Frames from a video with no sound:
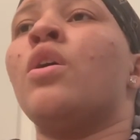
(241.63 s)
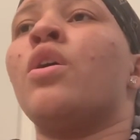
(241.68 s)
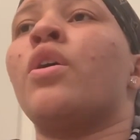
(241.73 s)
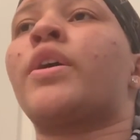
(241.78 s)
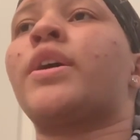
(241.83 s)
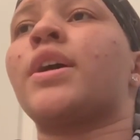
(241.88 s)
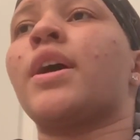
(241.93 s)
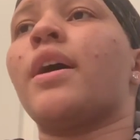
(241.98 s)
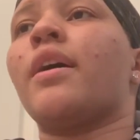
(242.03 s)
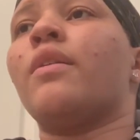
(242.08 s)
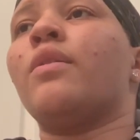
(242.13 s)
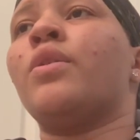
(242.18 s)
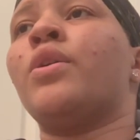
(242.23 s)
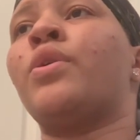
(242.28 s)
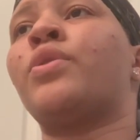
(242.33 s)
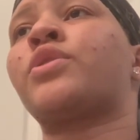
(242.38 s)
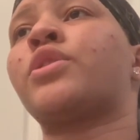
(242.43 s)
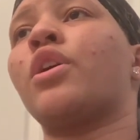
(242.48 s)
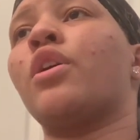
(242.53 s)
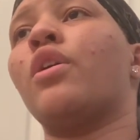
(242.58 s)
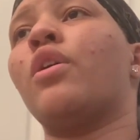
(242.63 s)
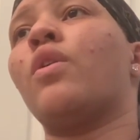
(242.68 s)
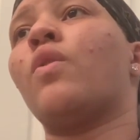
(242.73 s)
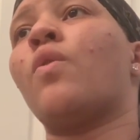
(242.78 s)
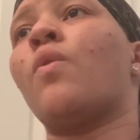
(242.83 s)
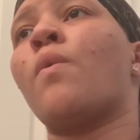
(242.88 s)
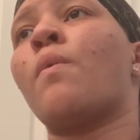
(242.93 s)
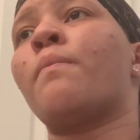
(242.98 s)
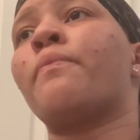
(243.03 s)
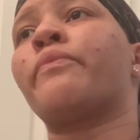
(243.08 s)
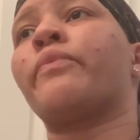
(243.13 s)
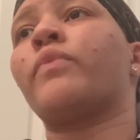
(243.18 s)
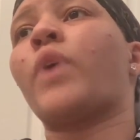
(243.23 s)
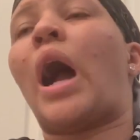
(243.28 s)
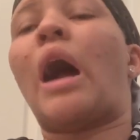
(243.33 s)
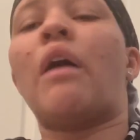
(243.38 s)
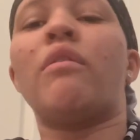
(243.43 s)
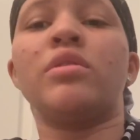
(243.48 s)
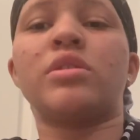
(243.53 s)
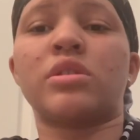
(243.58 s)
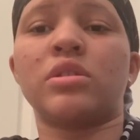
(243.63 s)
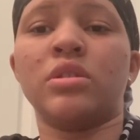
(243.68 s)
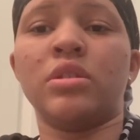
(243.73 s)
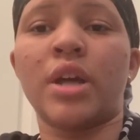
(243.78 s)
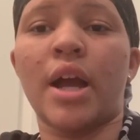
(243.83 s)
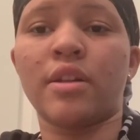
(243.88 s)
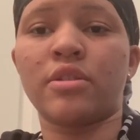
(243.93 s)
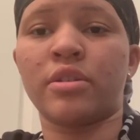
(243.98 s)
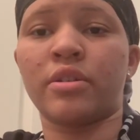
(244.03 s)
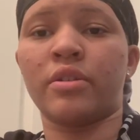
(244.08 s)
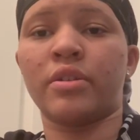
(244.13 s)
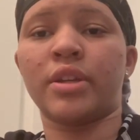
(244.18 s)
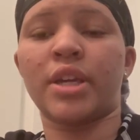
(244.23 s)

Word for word: Okay, so obviously I turned